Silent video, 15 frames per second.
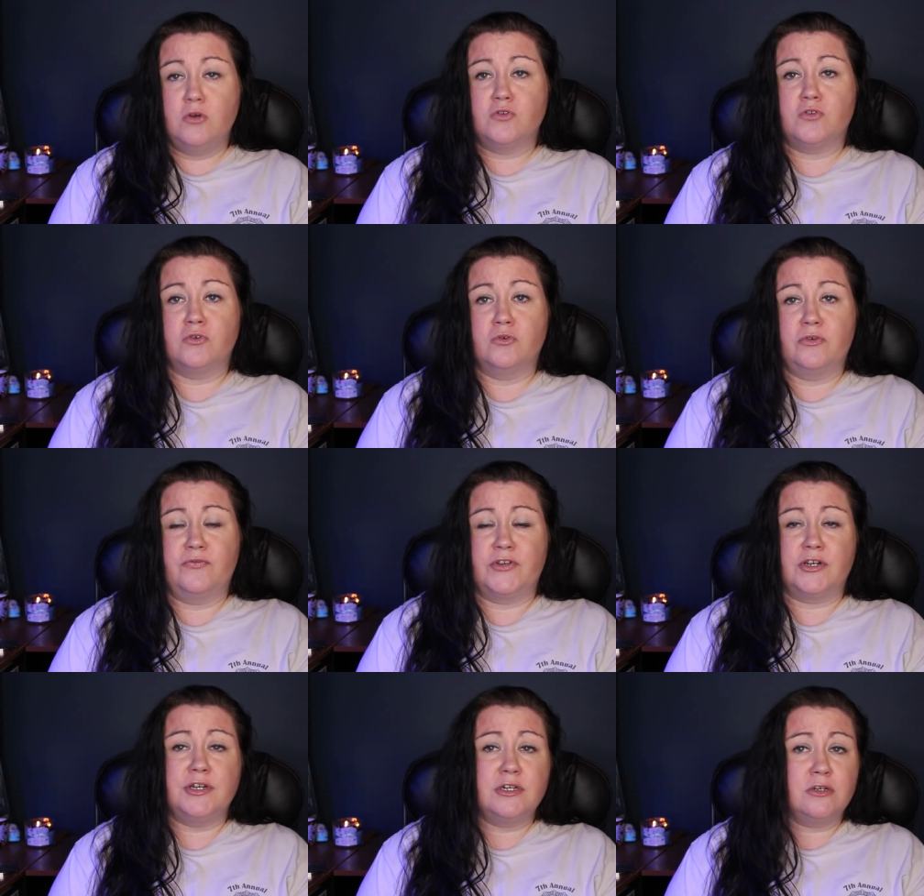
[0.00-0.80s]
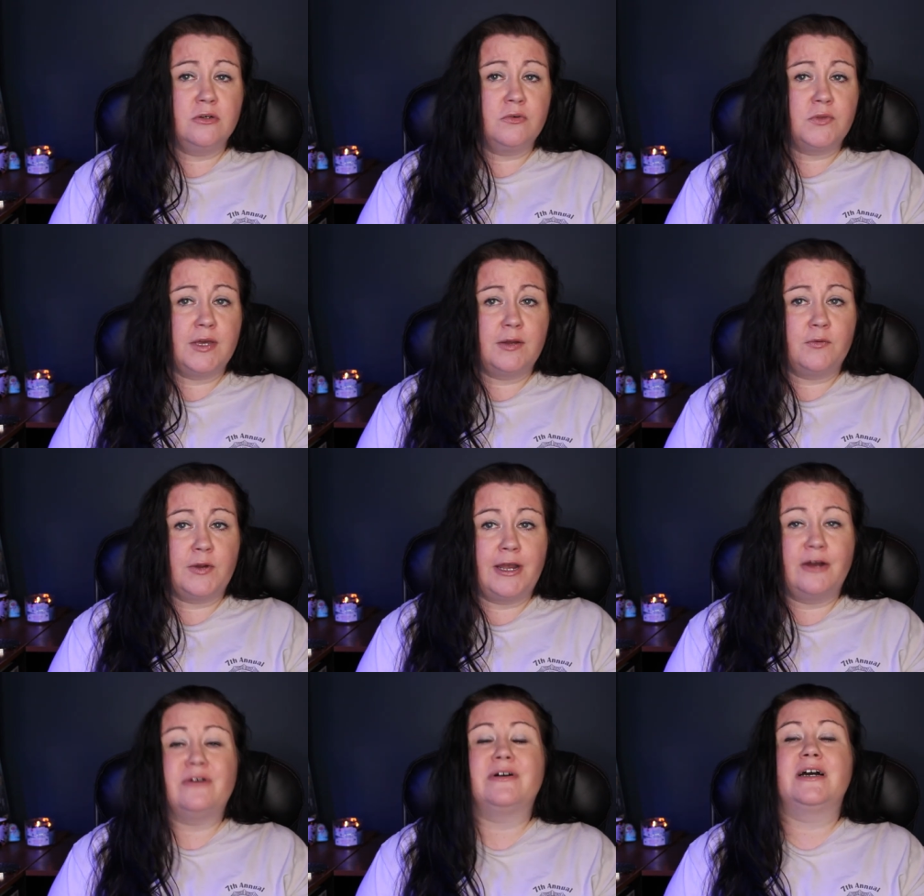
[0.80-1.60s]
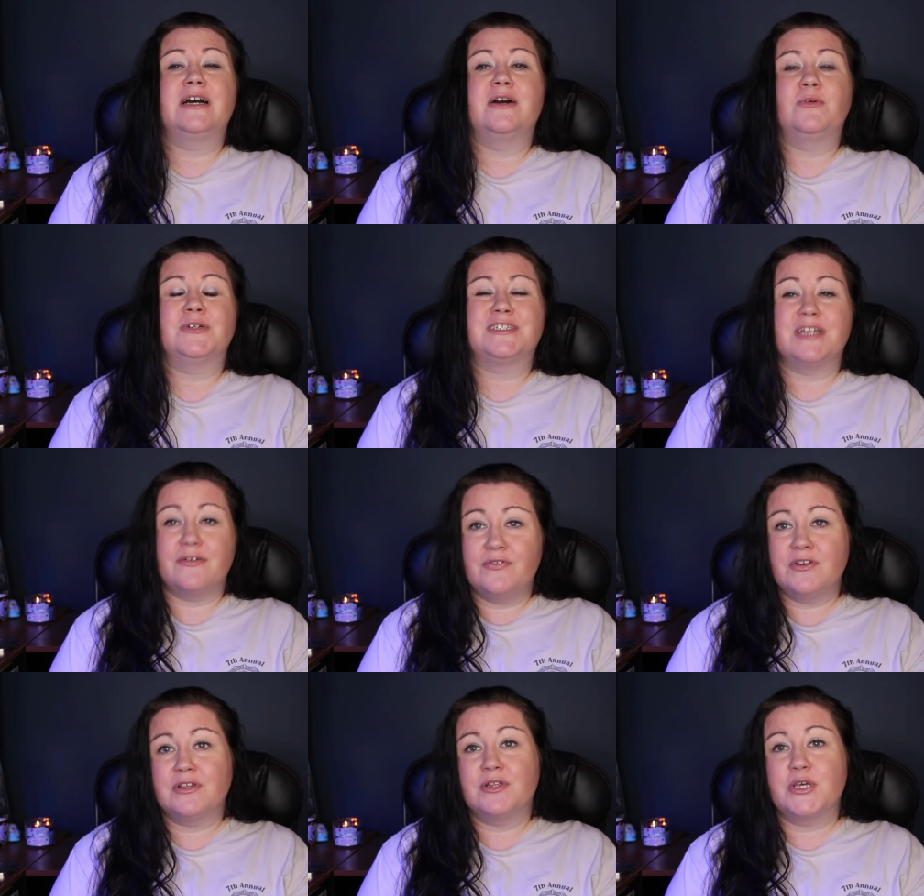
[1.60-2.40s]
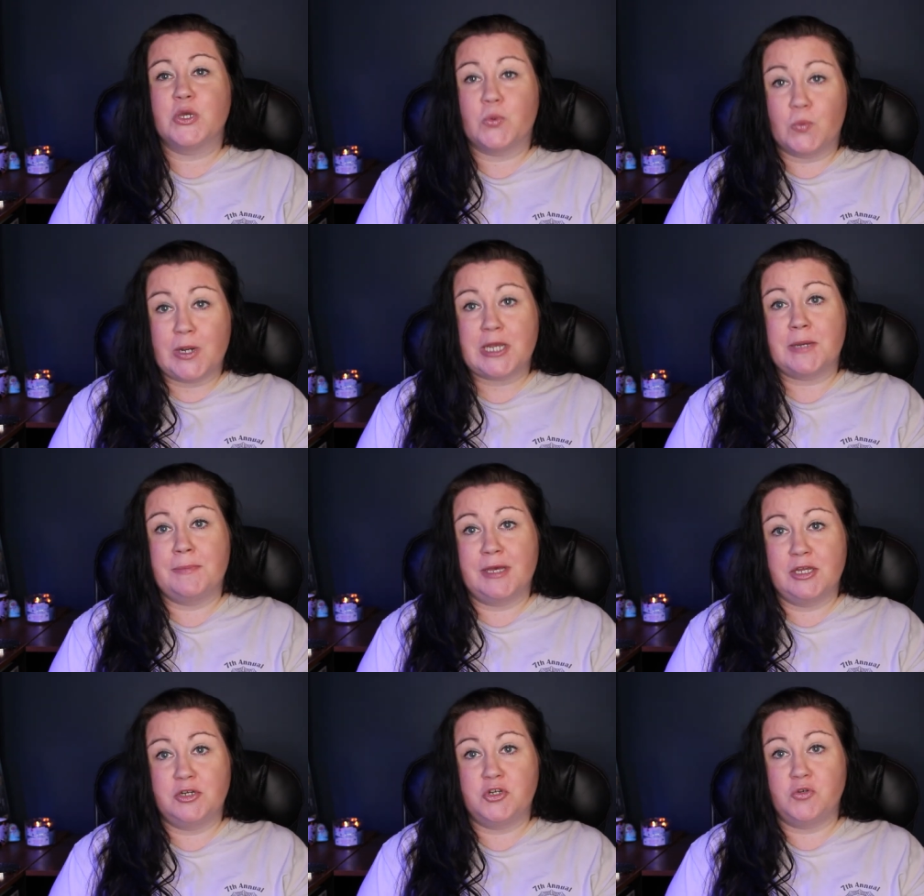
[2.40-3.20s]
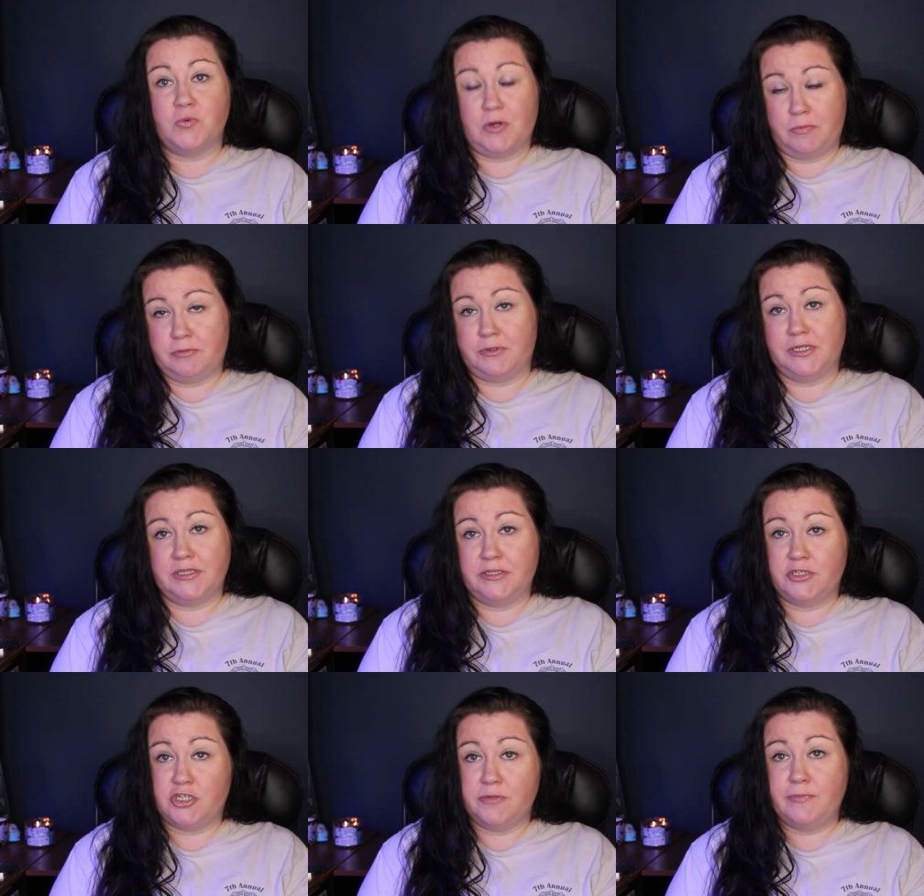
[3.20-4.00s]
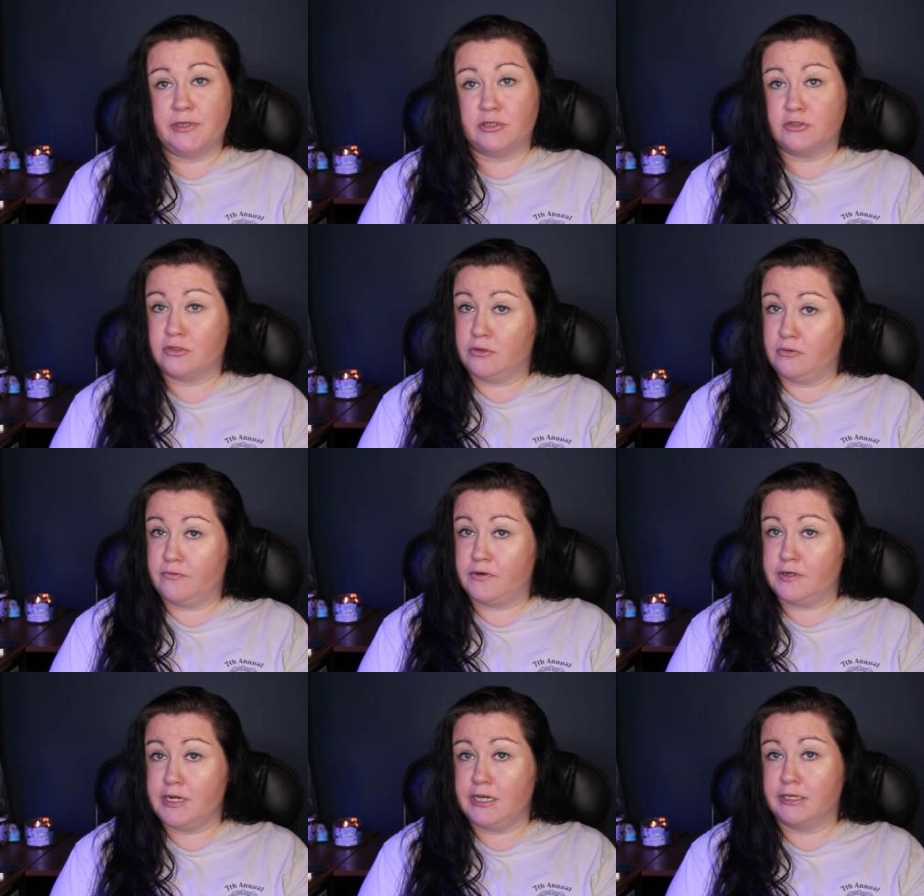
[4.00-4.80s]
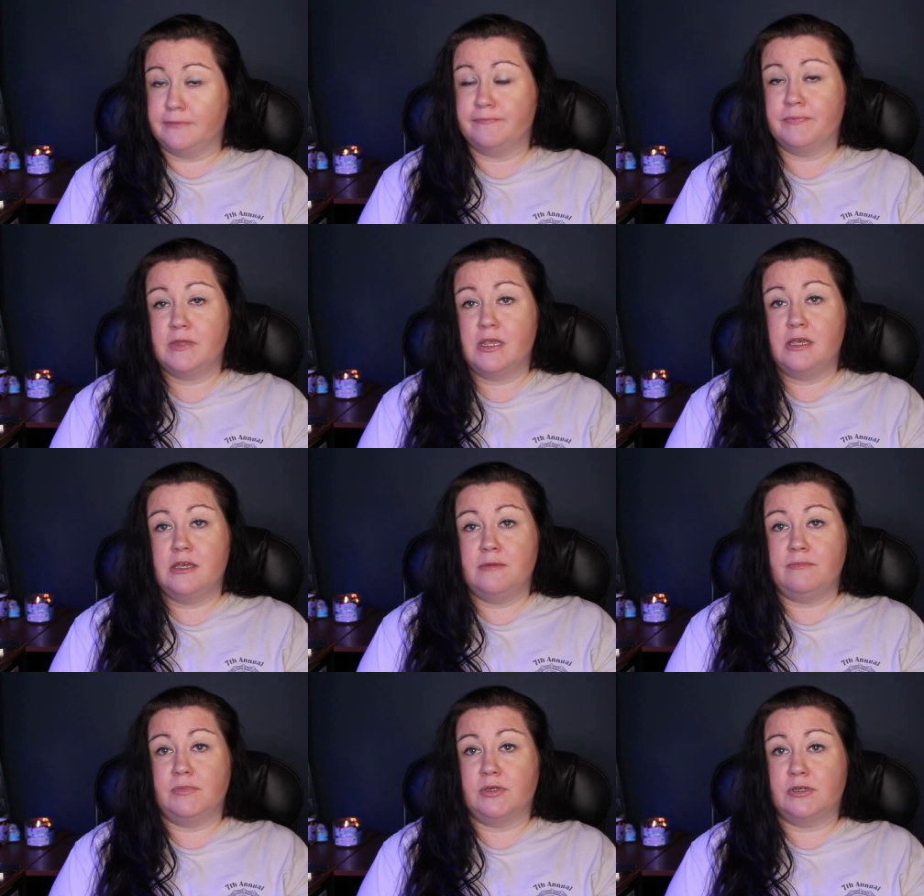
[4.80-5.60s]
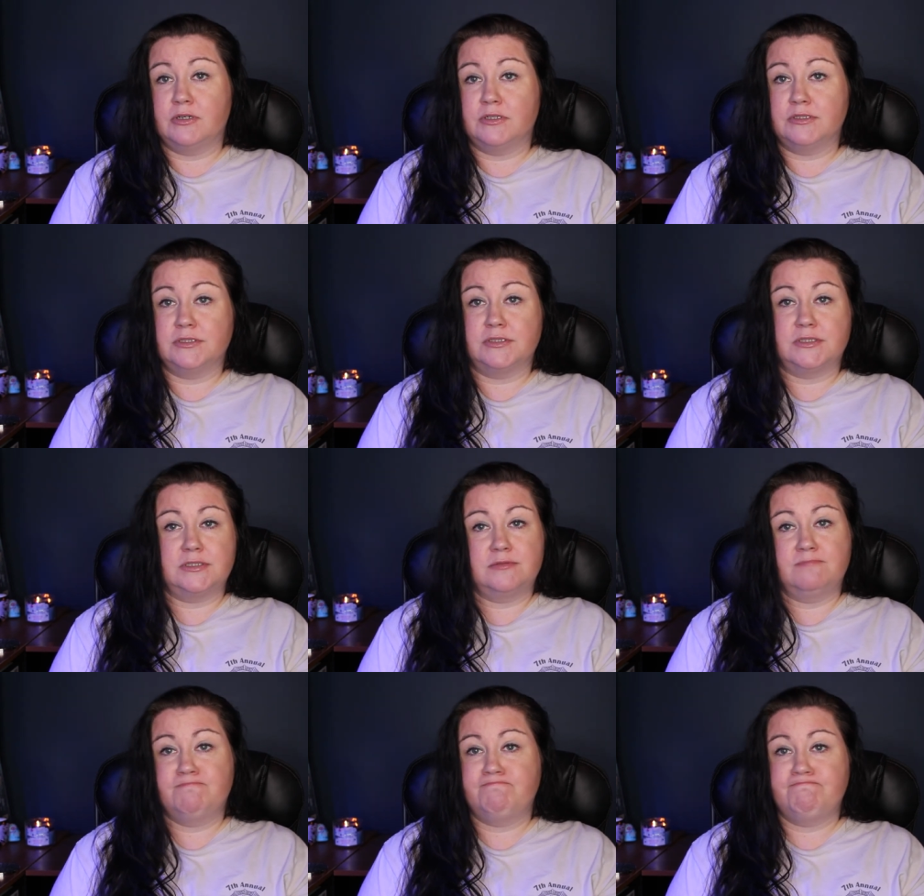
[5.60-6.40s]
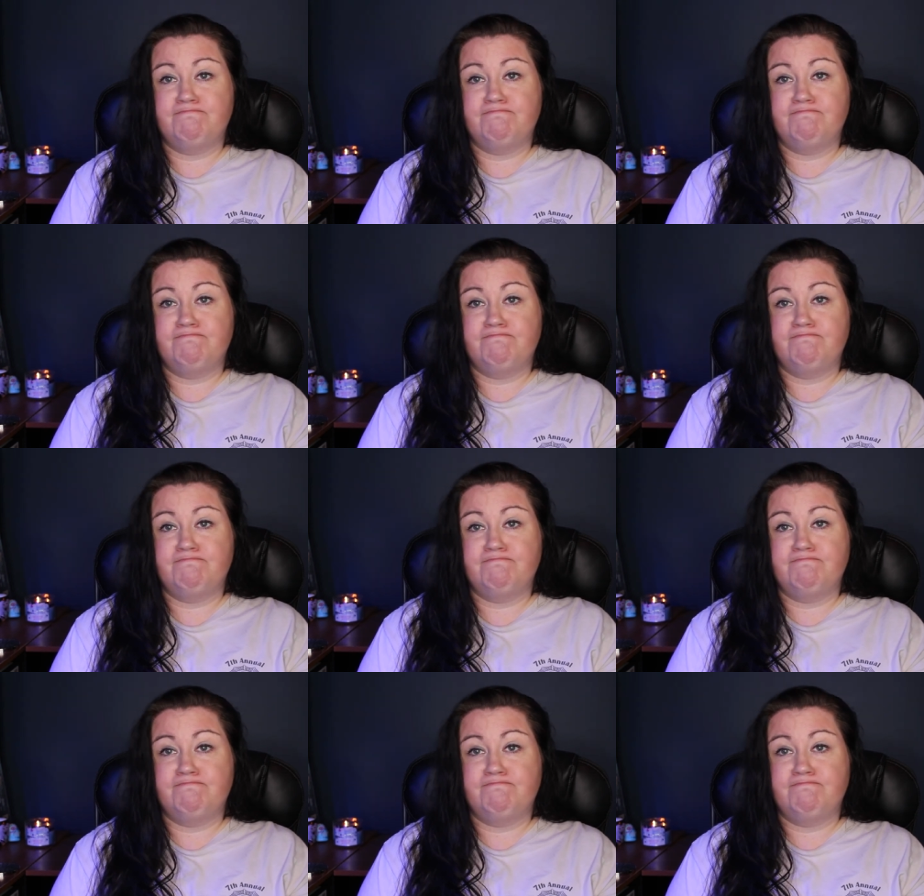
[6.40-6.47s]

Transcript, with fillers: So if you're gonna go that route, I would definitely recommend you upgrade the shipping to overnight, because